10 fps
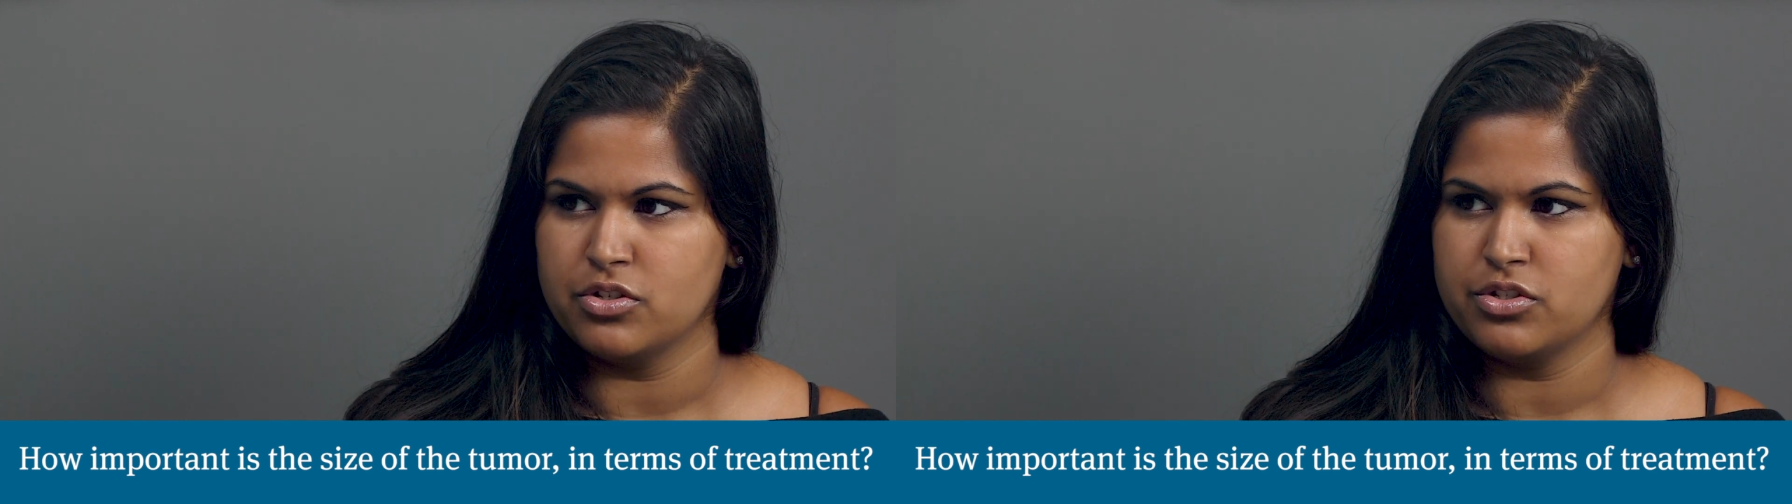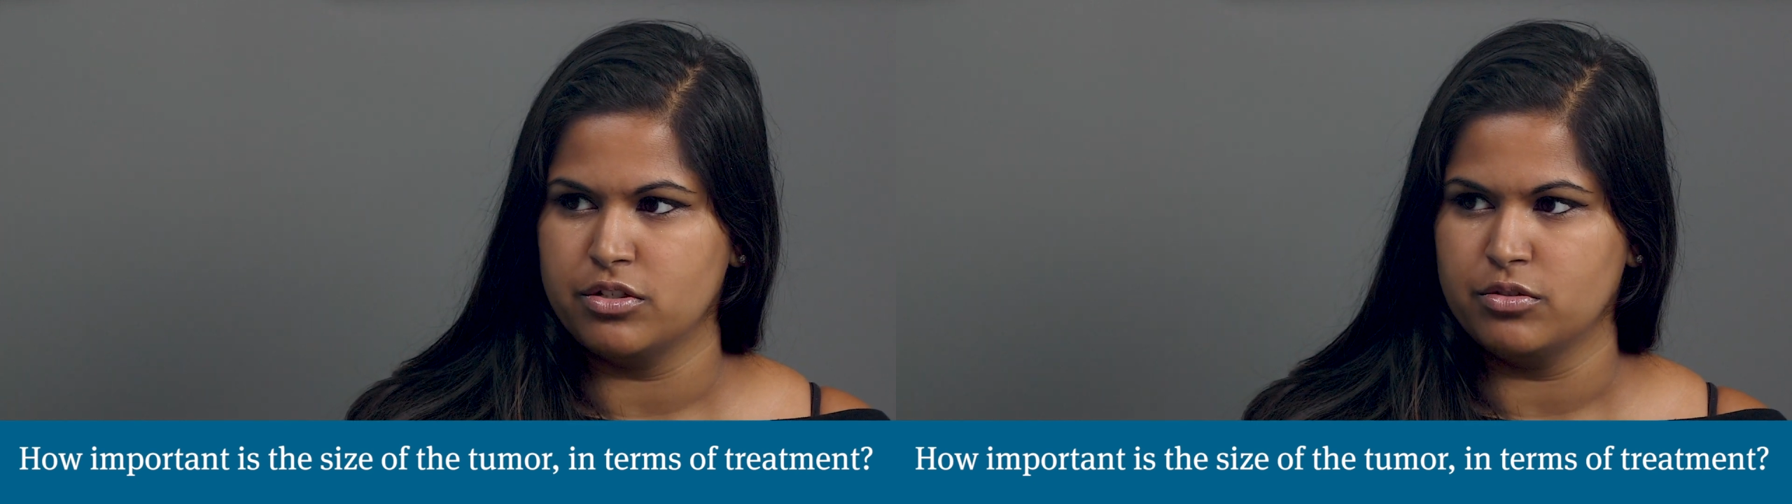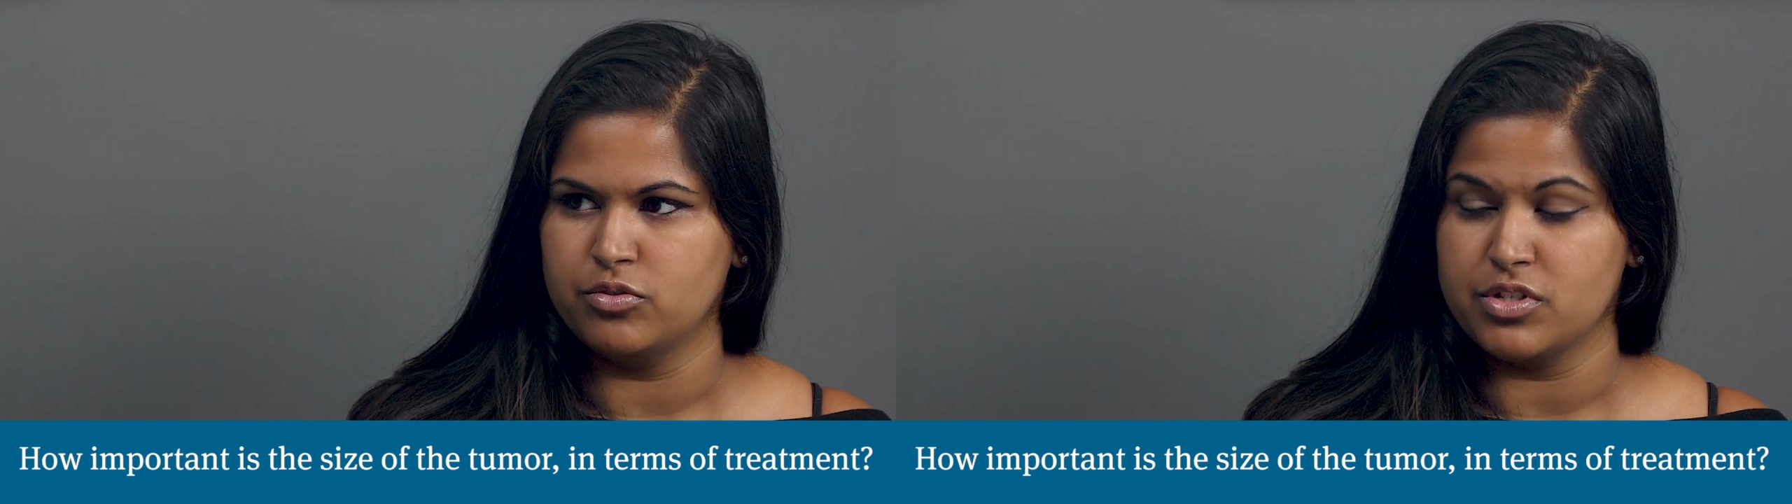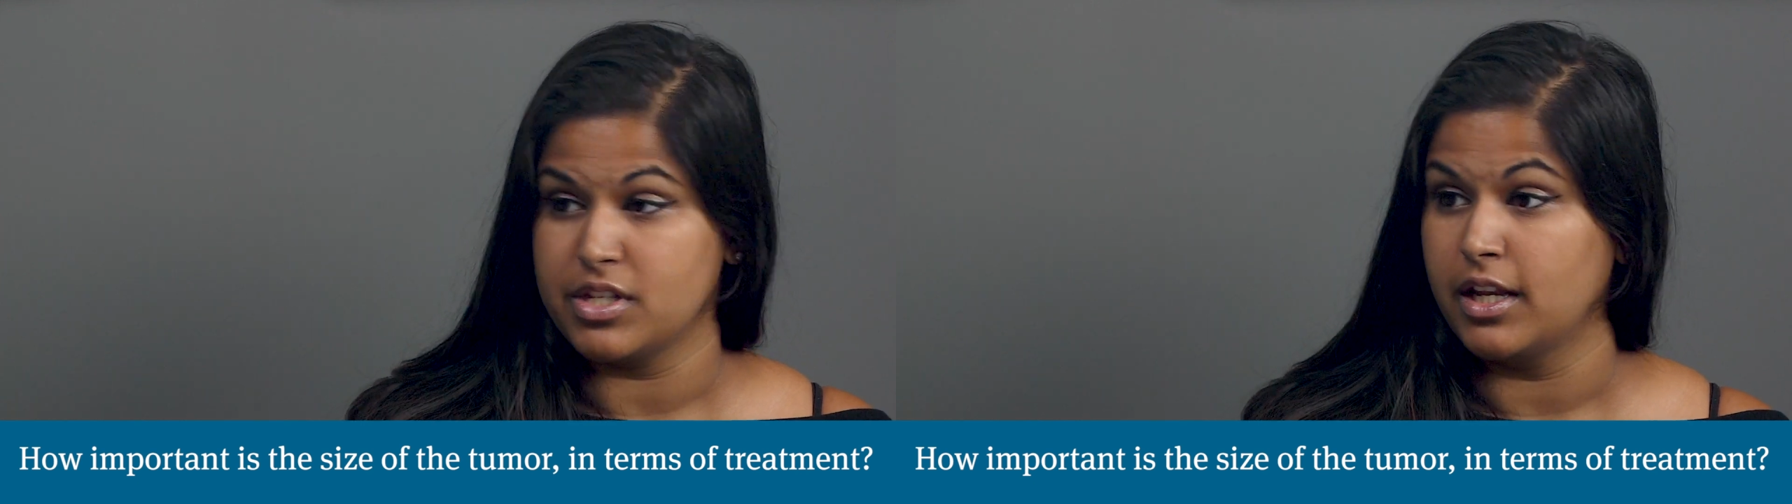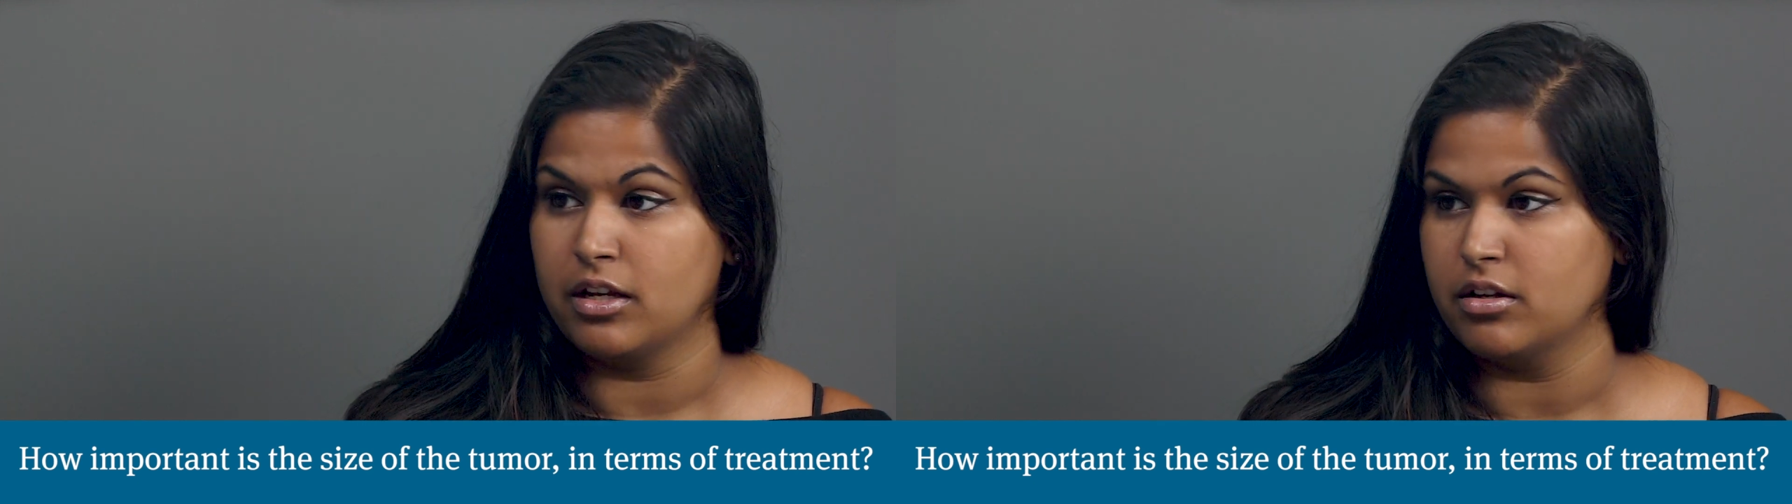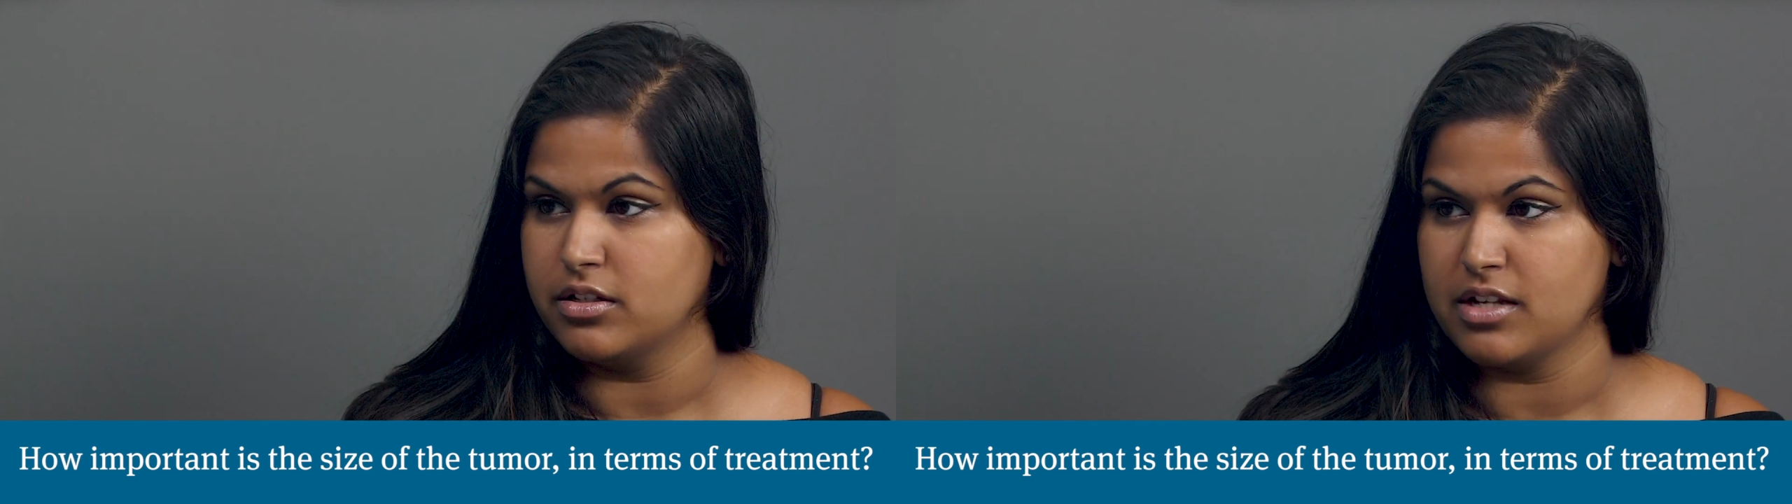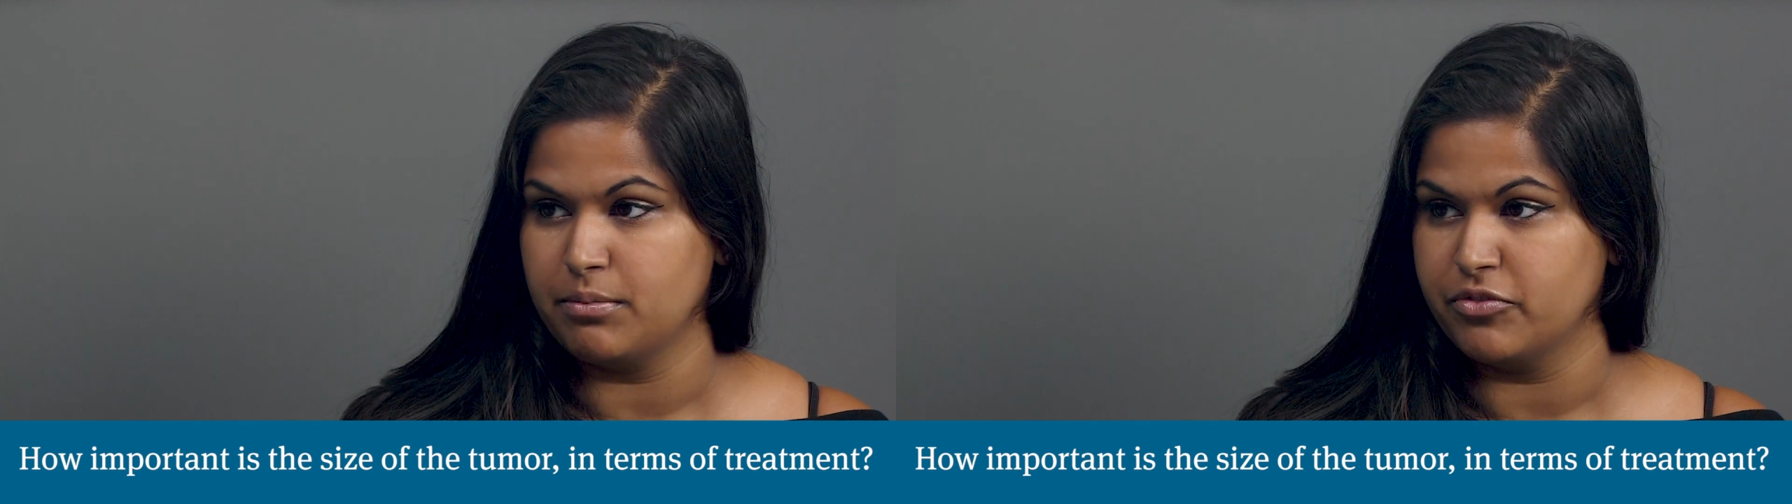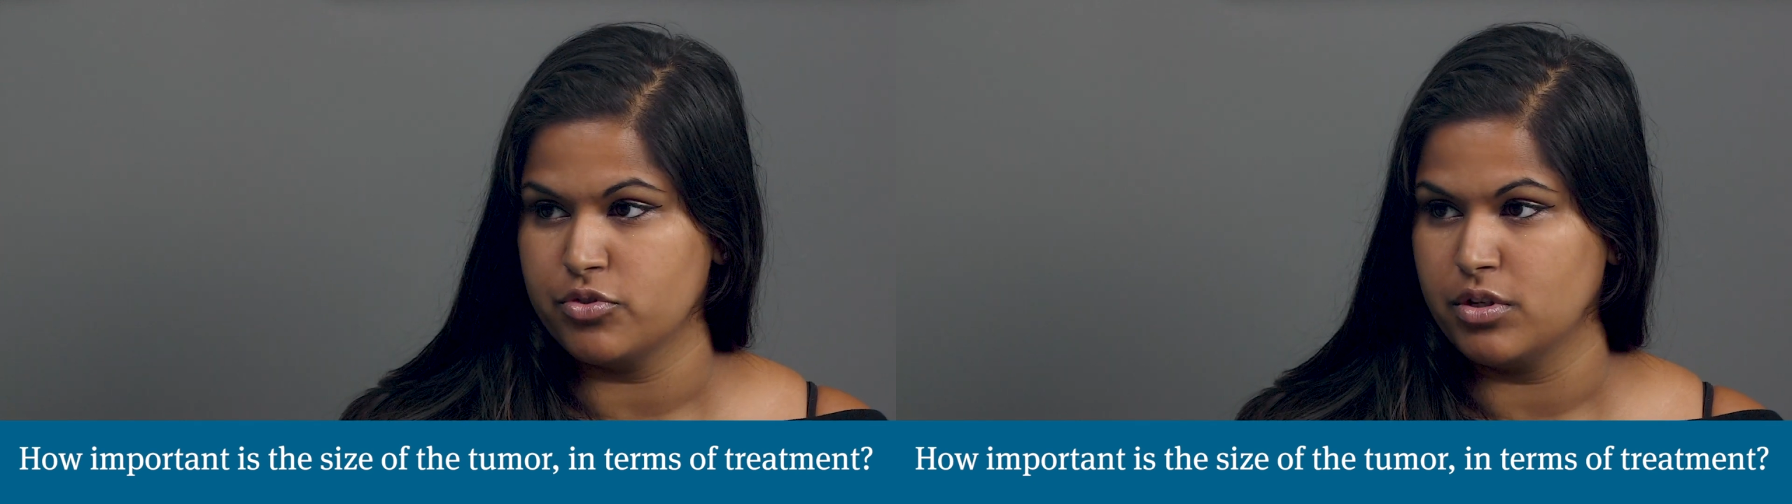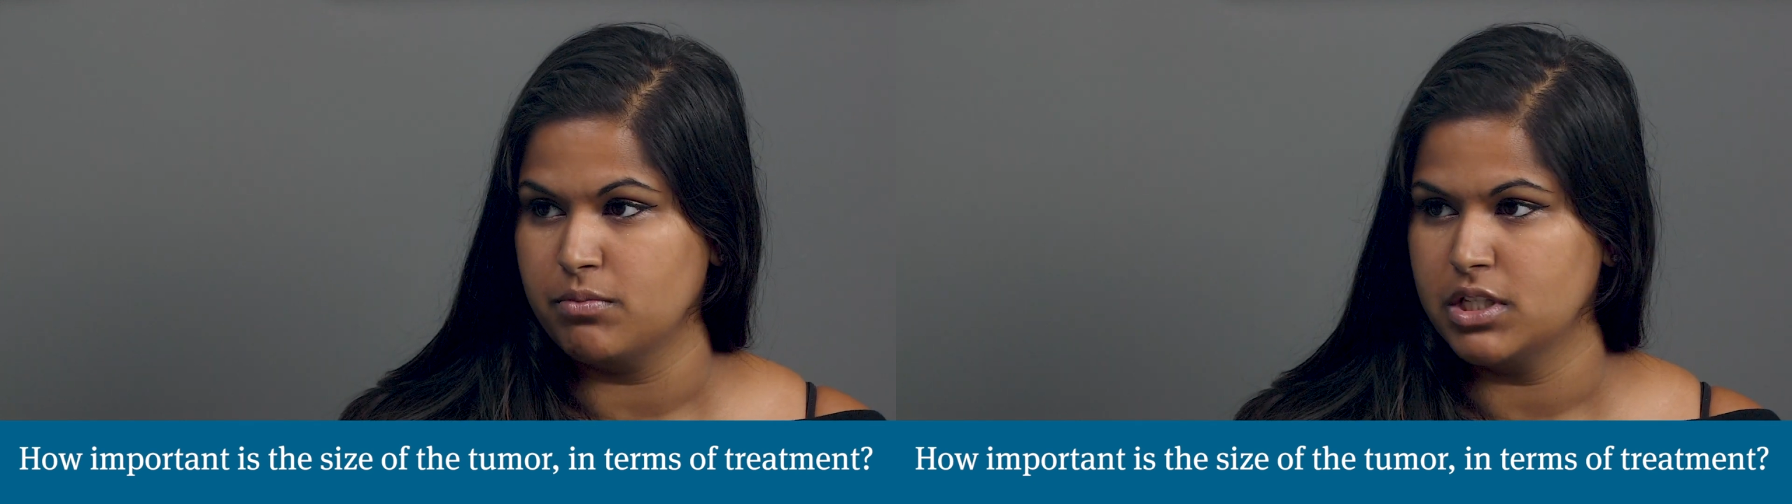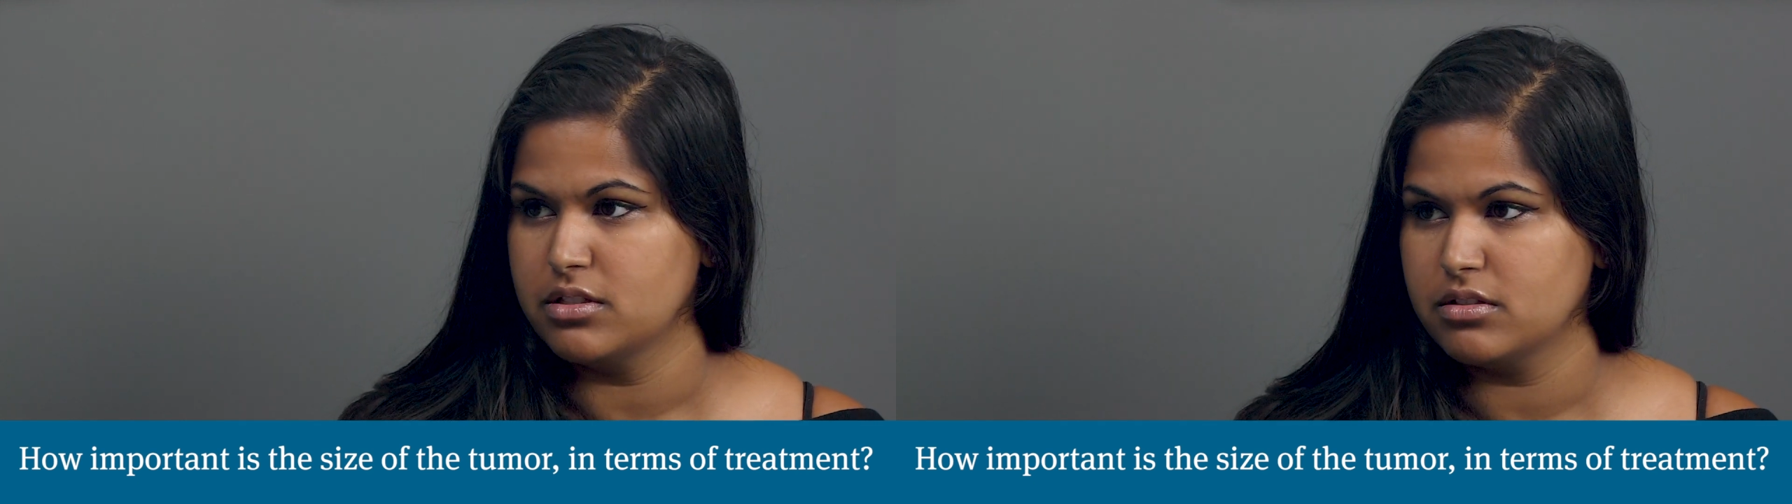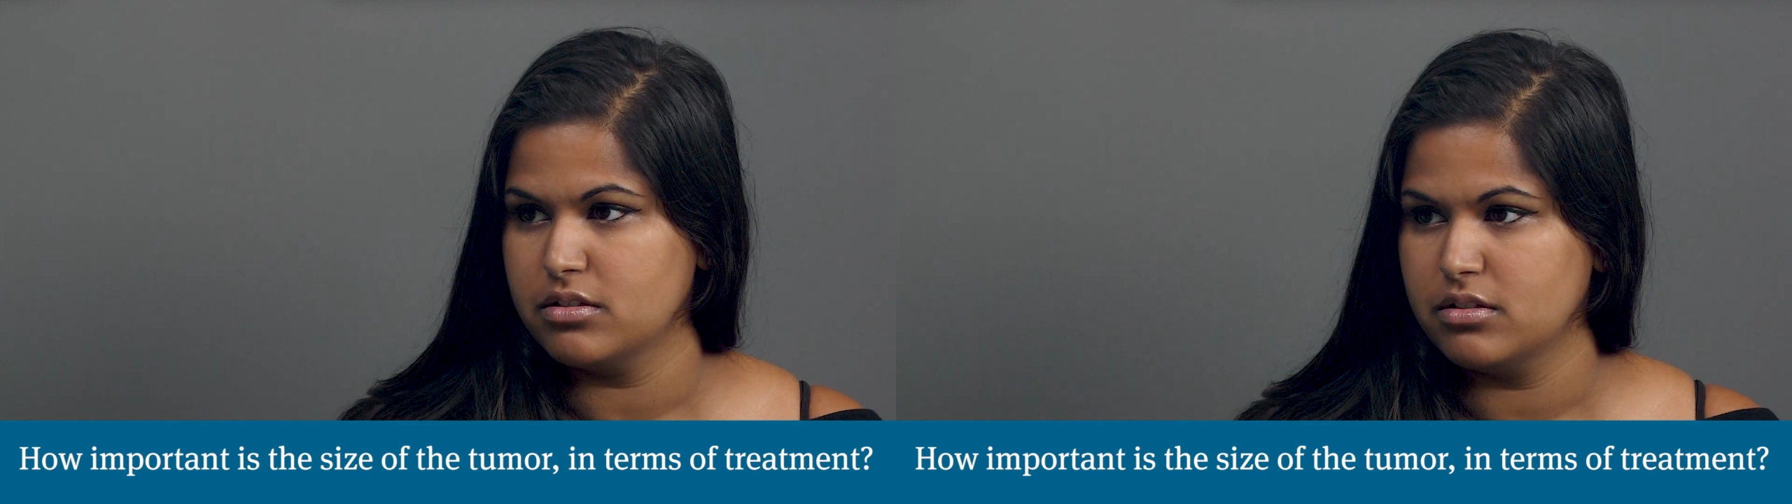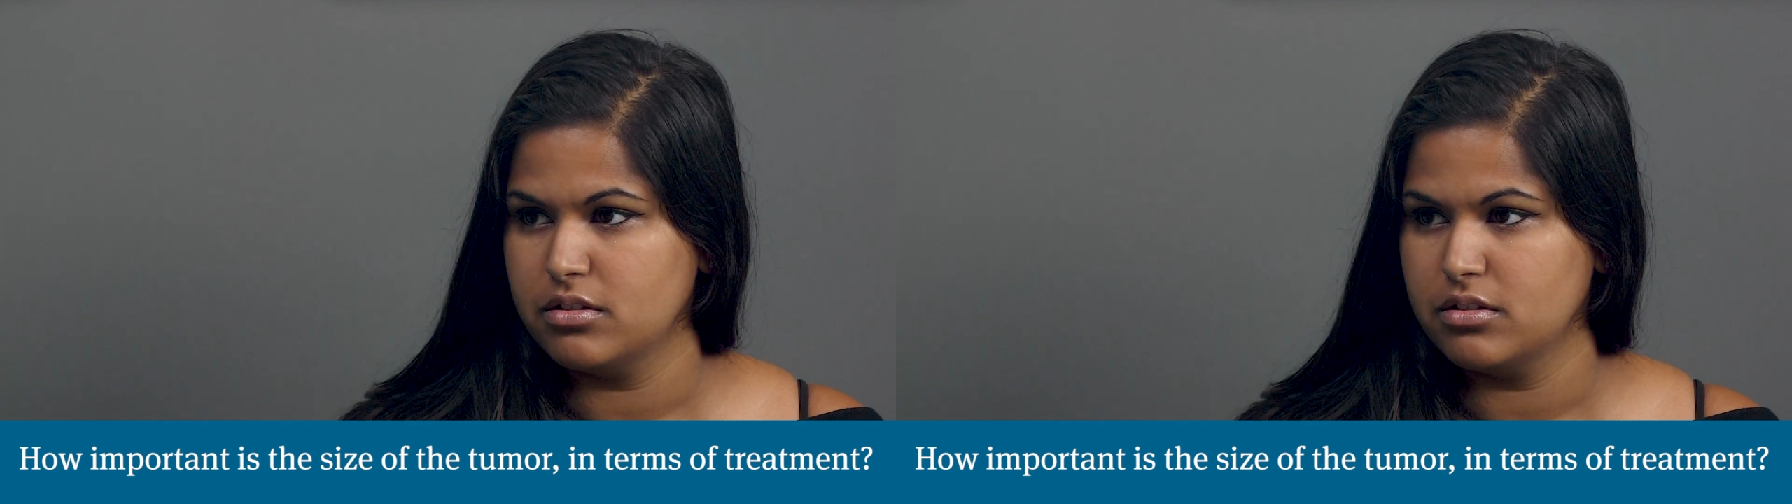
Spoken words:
to deciding on a type of treatment?